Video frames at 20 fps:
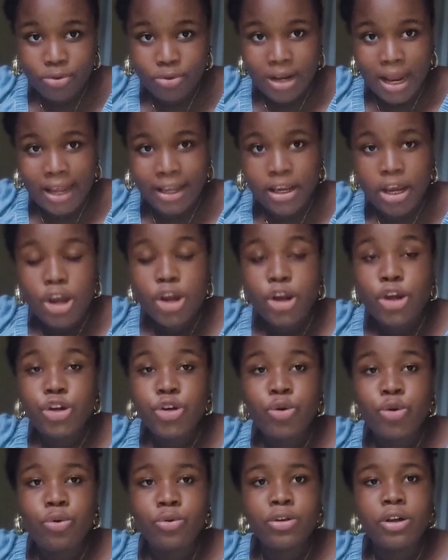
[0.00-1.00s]
Like, you
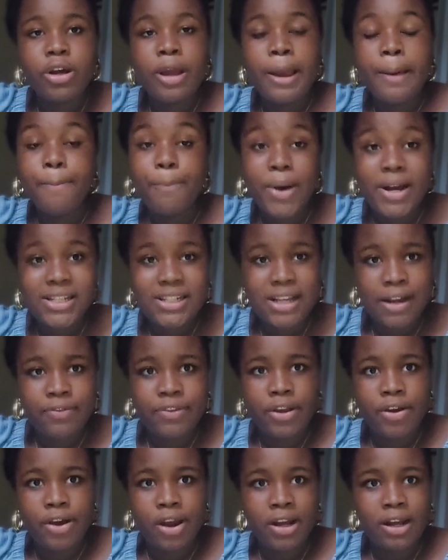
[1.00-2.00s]
know, in boys'
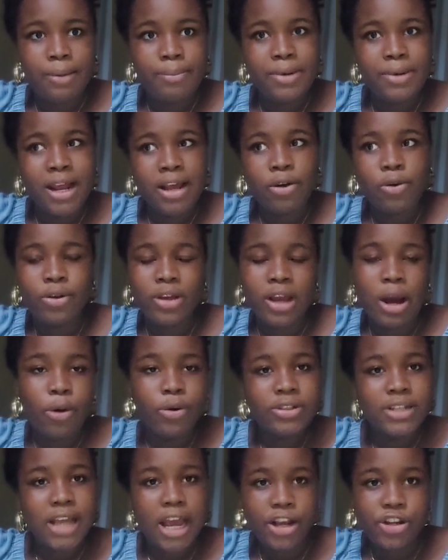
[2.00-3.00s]
cafeteria, it can be like, okay, I
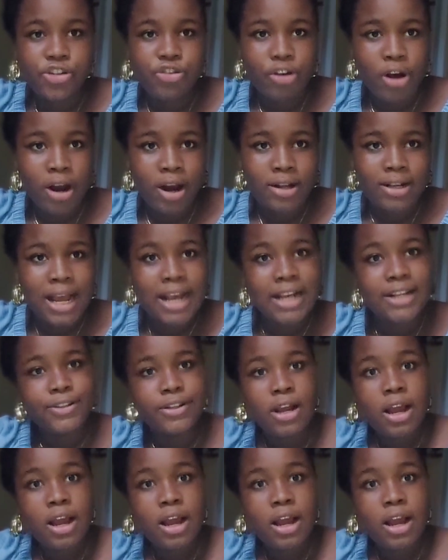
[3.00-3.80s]
want extra.